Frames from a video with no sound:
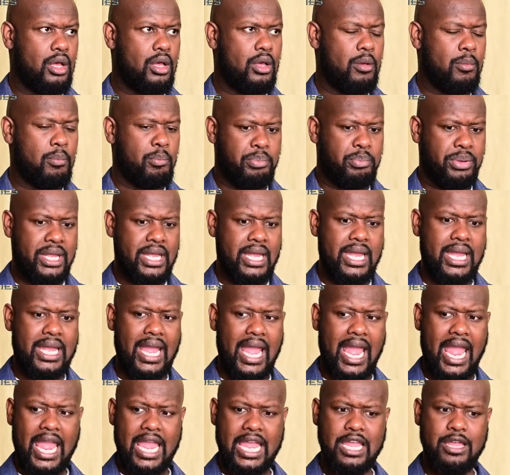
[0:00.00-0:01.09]
being
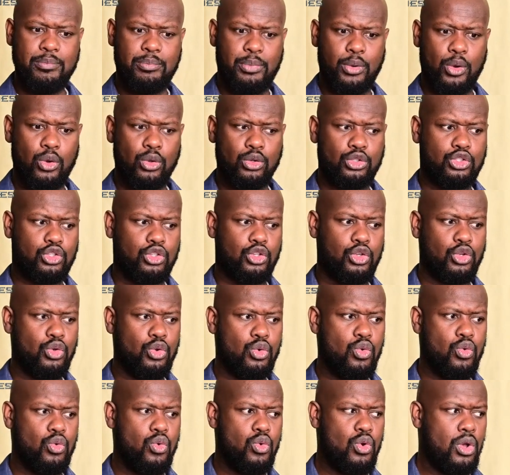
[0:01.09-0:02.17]
able
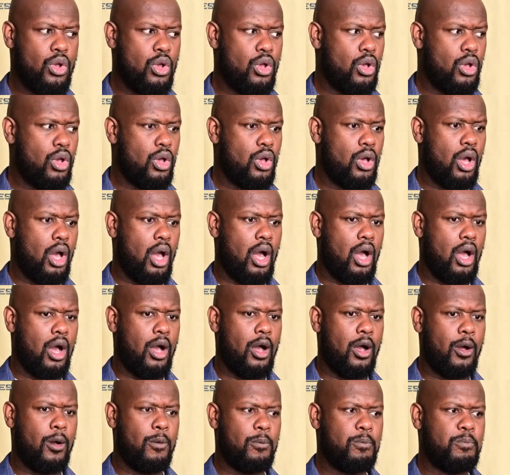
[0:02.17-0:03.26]
to
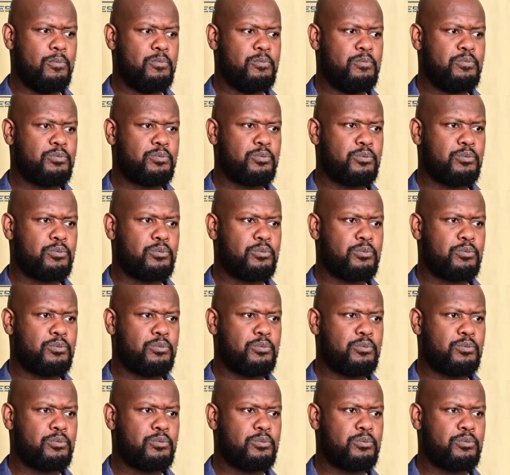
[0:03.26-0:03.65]
um,